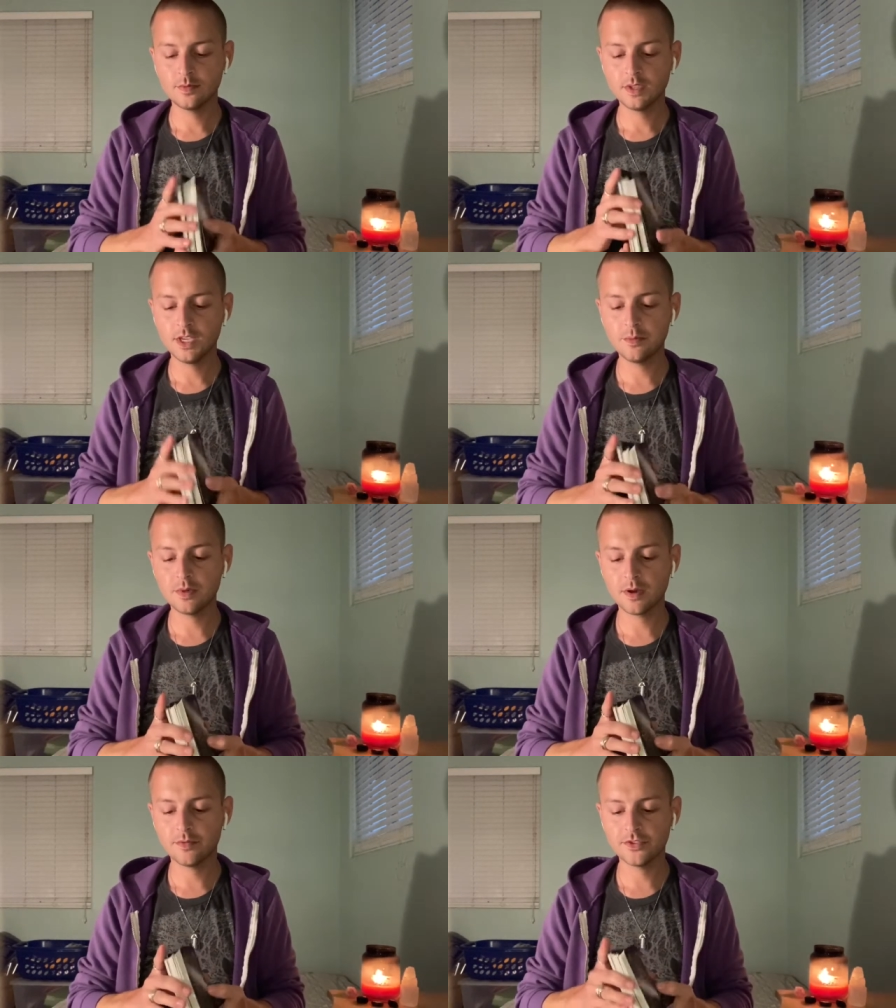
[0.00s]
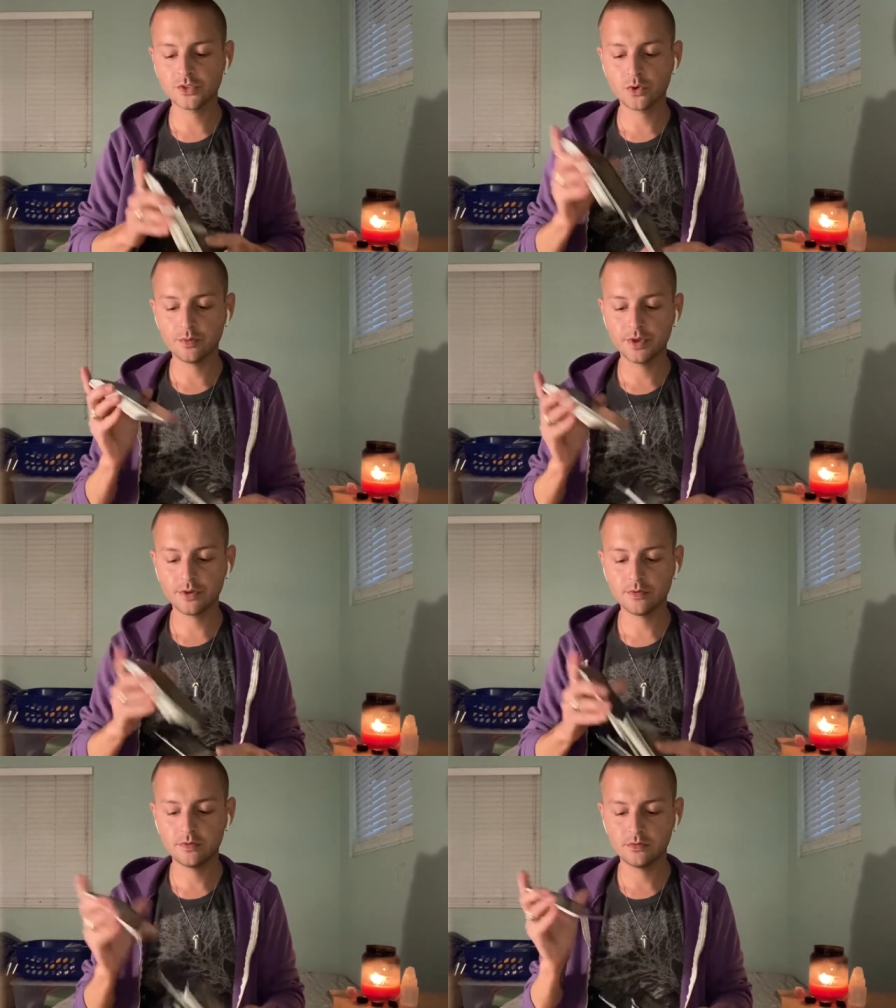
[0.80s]
Keep them coming for Scorpio.
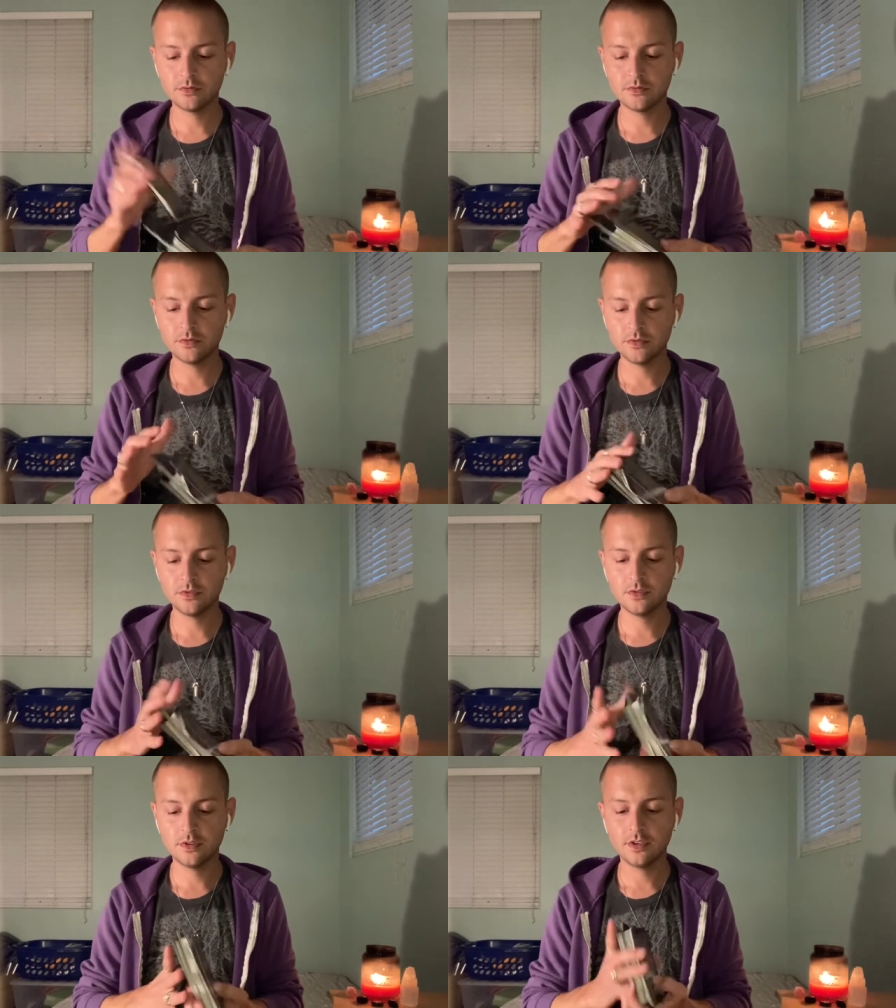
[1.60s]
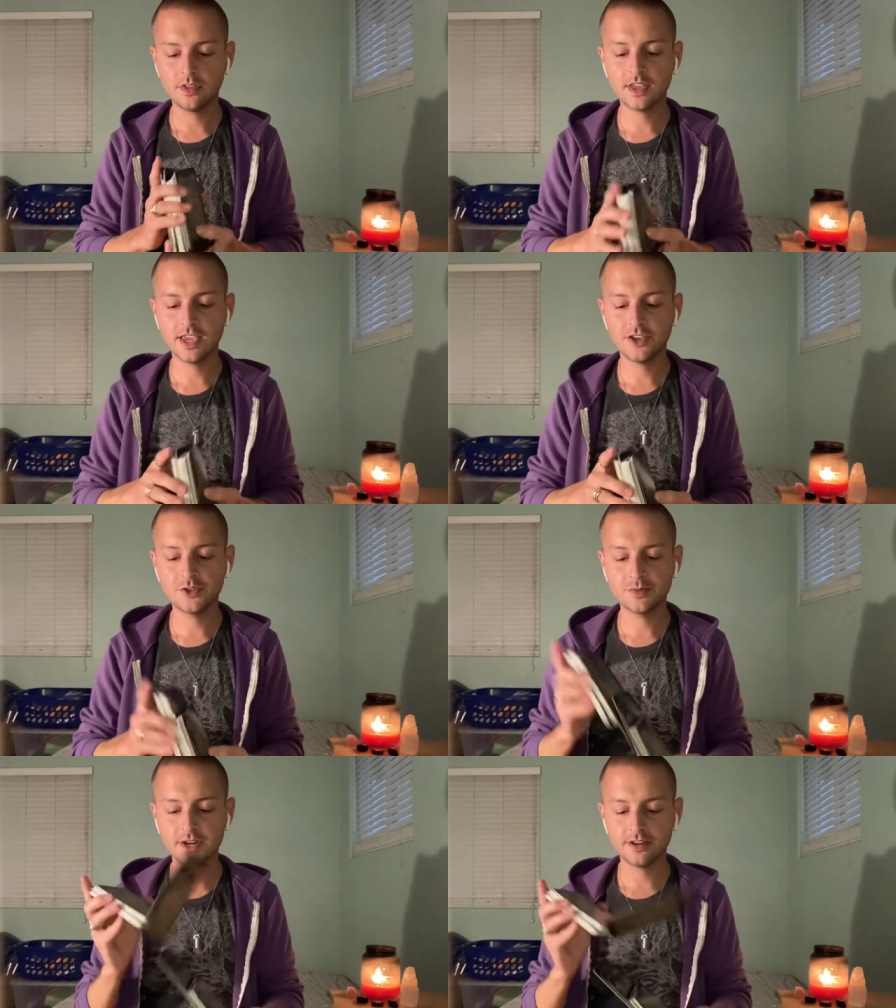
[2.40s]
Thank you,
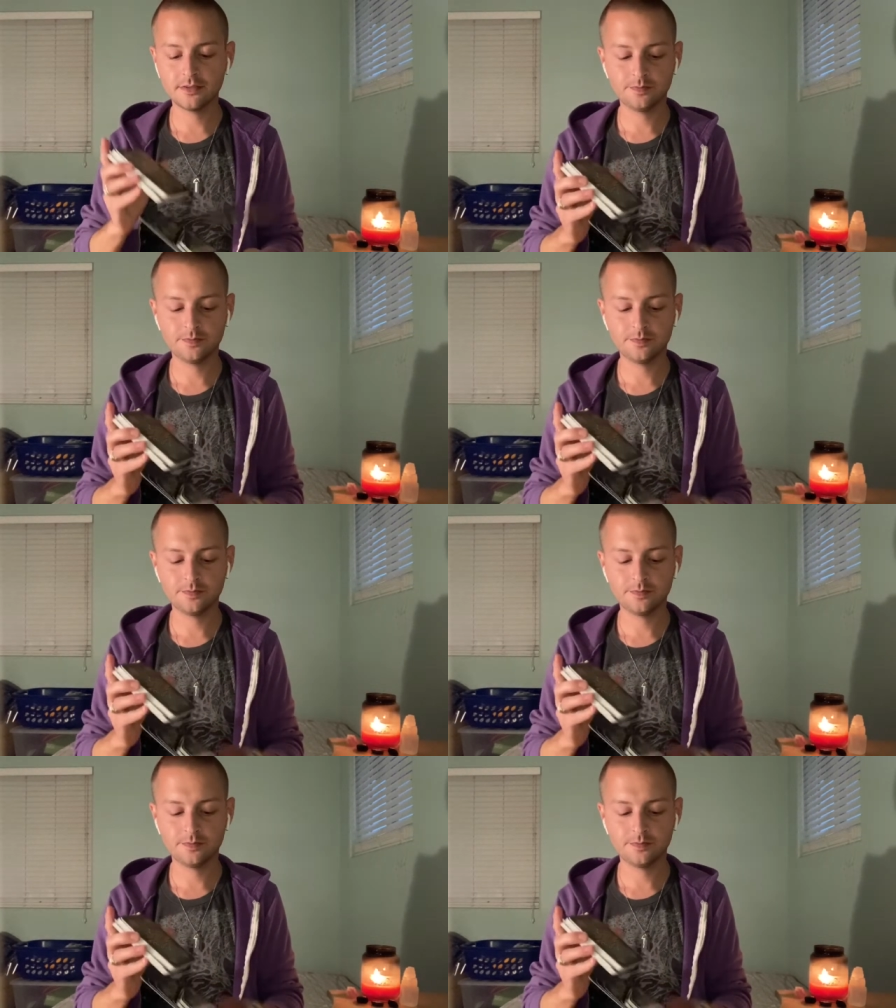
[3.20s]
Spirit.